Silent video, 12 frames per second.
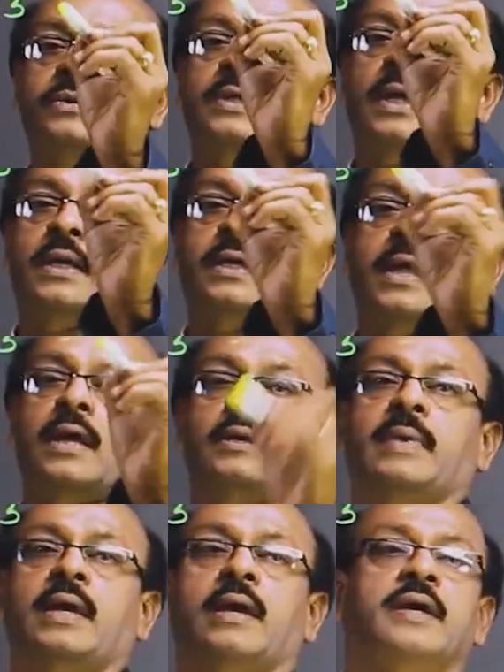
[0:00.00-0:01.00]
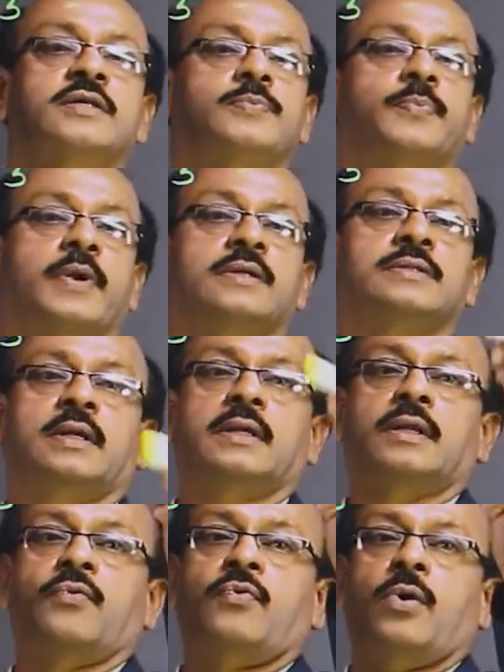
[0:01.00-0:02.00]
3 can be expressed
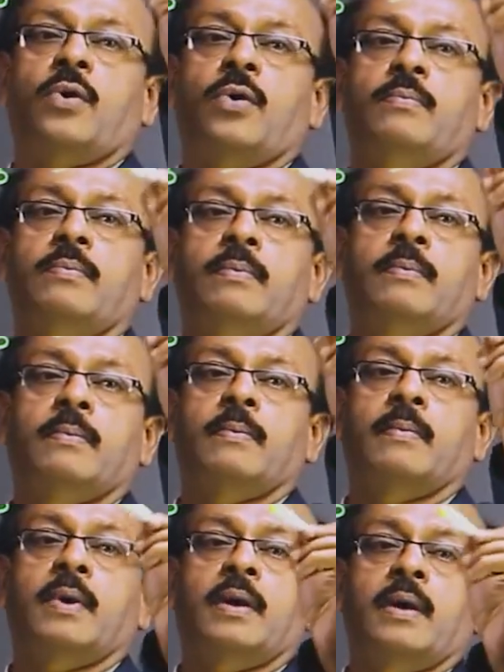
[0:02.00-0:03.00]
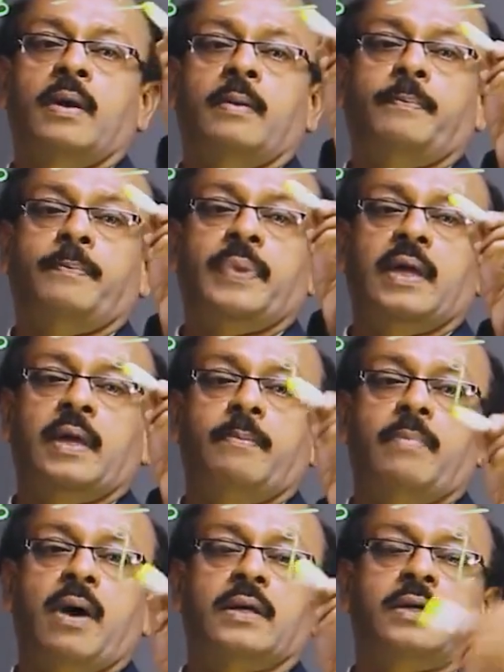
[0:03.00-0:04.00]
in the form P
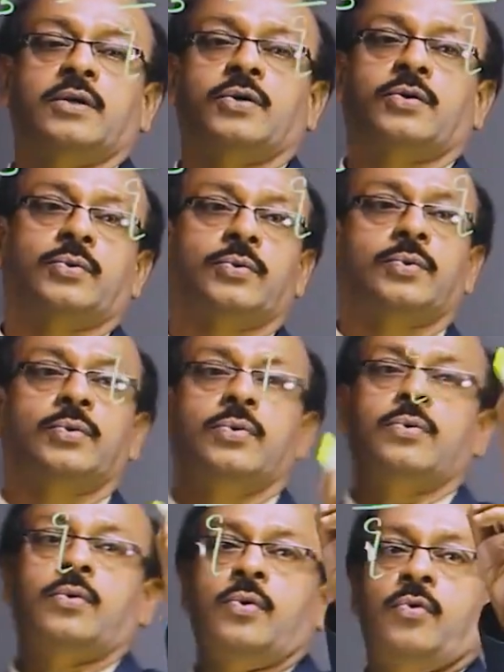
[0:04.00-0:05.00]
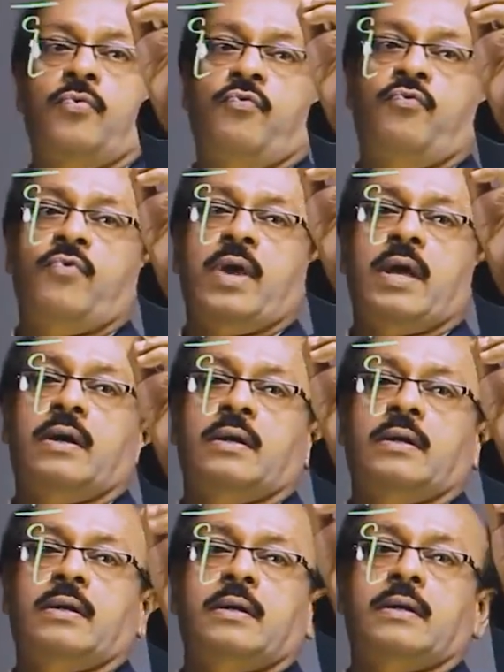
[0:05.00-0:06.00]
by Q,
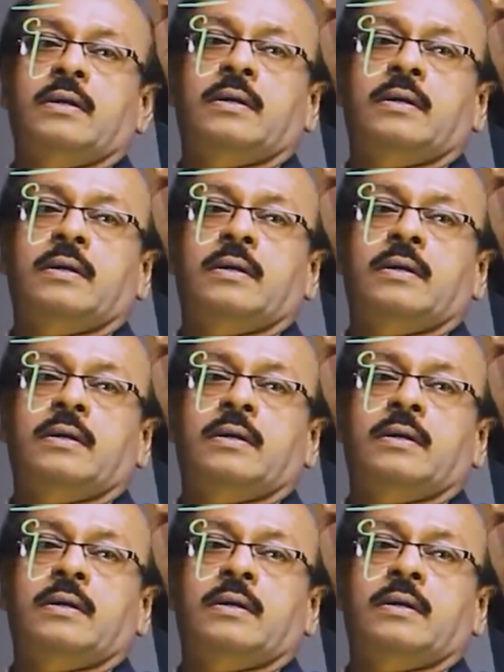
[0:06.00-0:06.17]
where